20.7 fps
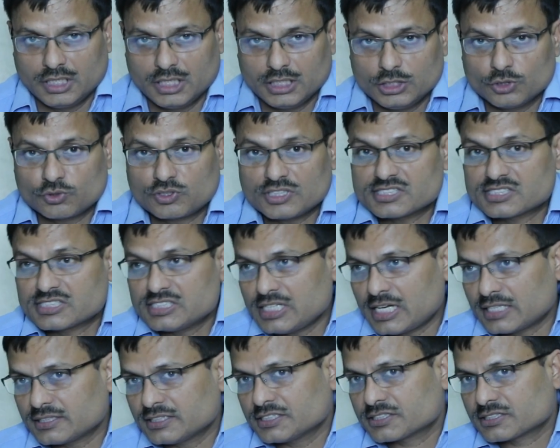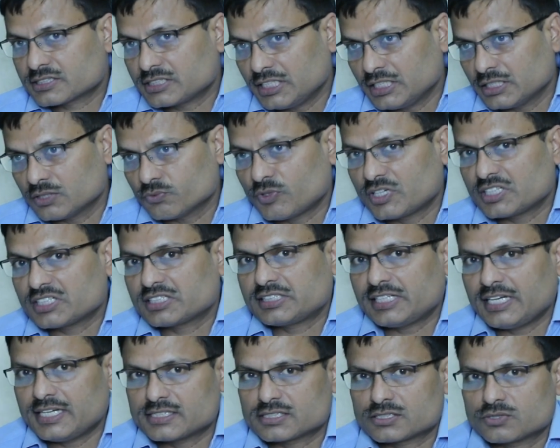You can see on the screen one
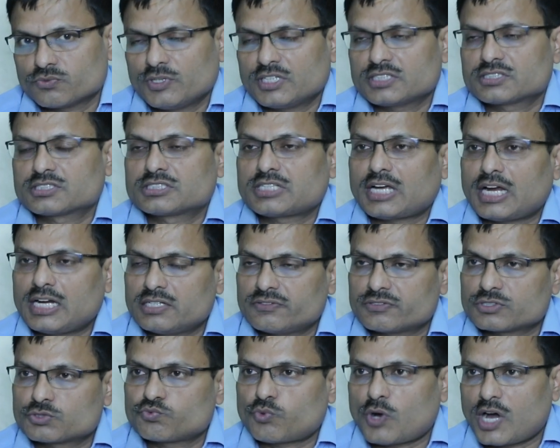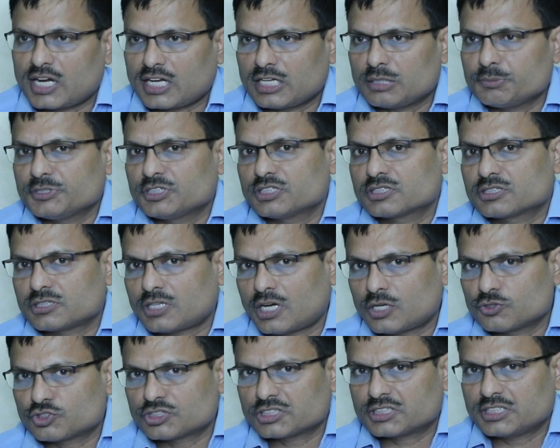case where child was walking with the
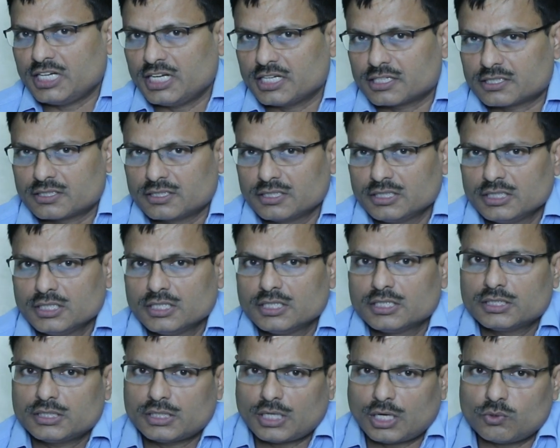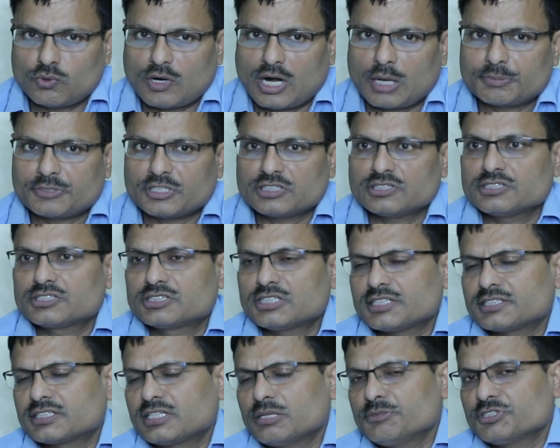crouch gait. Now after the
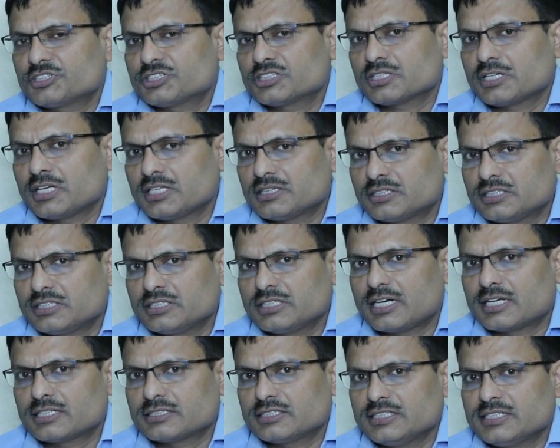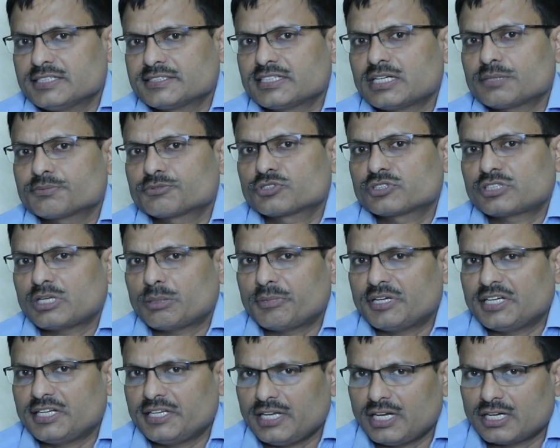chest hamstring lengthening at the age of
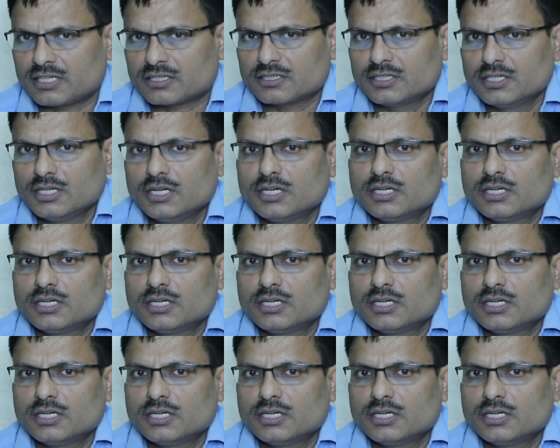7 years,